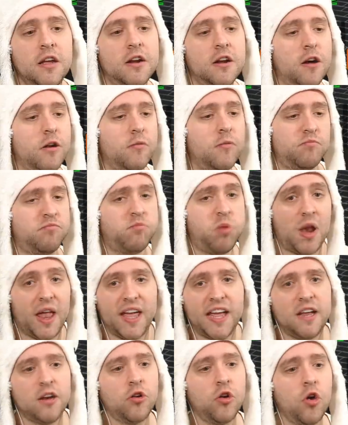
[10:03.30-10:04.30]
know,
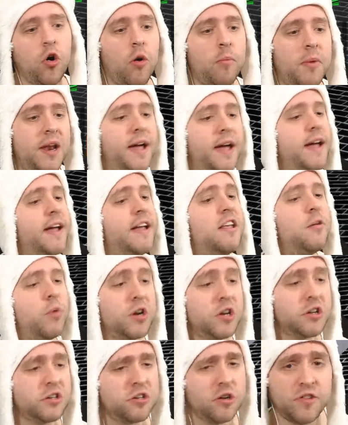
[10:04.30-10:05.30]
playing normally. You
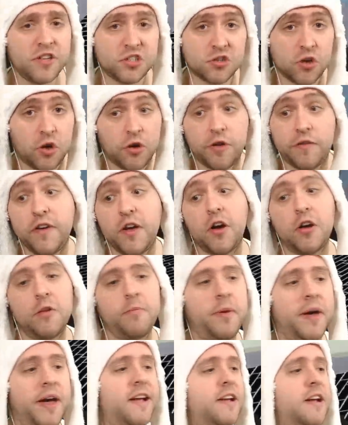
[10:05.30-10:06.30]
want to do this on a
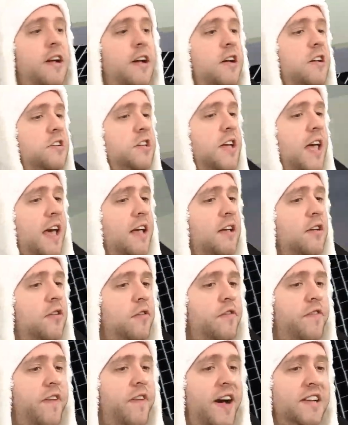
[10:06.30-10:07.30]
VIP to get
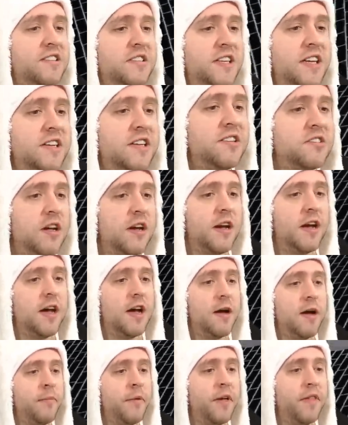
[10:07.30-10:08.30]
your fastest,
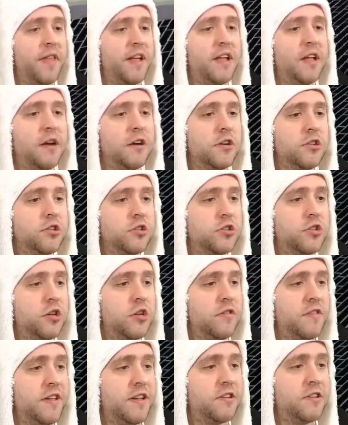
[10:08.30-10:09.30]
and then you can just
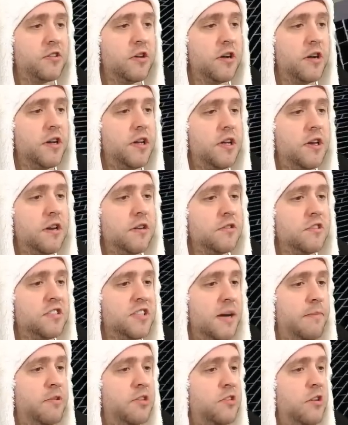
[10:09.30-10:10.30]
do things like, you know,
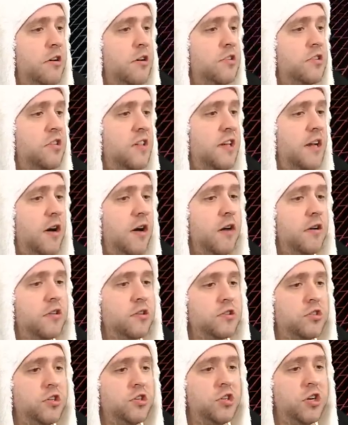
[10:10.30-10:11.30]
sabotage the
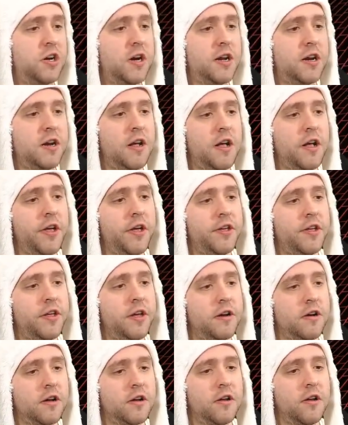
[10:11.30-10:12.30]
oxygen,
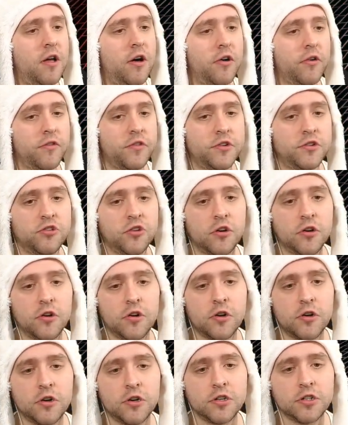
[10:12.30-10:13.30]
you can lock the
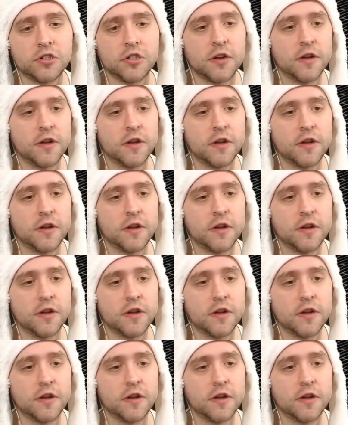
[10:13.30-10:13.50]
doors,